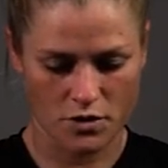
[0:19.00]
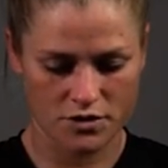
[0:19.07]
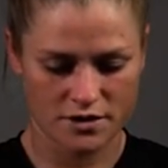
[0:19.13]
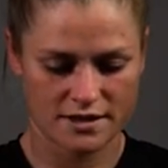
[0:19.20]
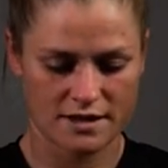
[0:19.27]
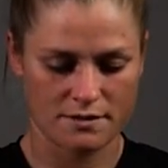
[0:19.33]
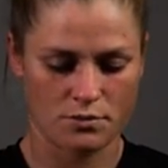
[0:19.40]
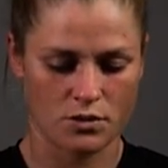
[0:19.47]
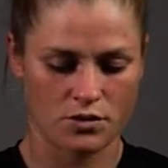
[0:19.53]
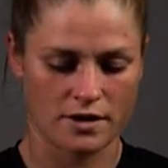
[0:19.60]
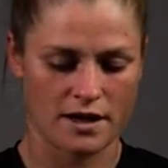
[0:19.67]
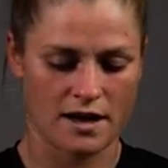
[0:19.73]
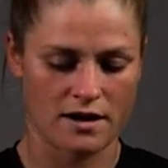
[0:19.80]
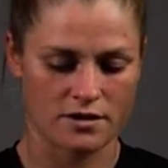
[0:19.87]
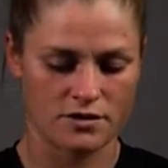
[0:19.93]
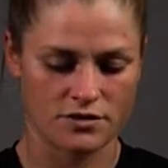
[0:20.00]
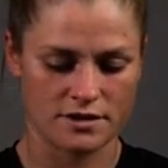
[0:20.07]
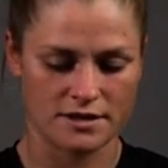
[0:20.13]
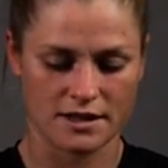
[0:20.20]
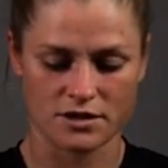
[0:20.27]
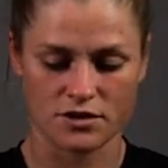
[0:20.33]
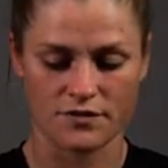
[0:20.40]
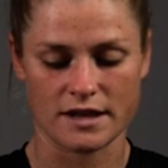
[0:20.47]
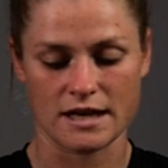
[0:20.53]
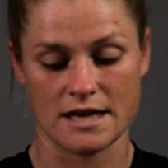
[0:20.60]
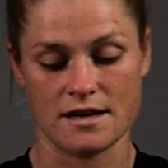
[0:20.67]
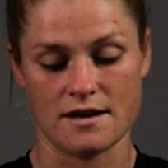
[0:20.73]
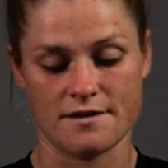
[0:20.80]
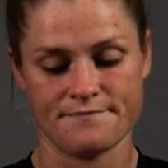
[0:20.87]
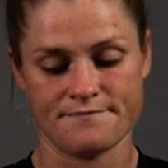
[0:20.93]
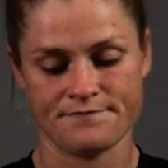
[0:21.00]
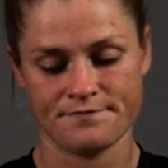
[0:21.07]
most important characteristics of a leader?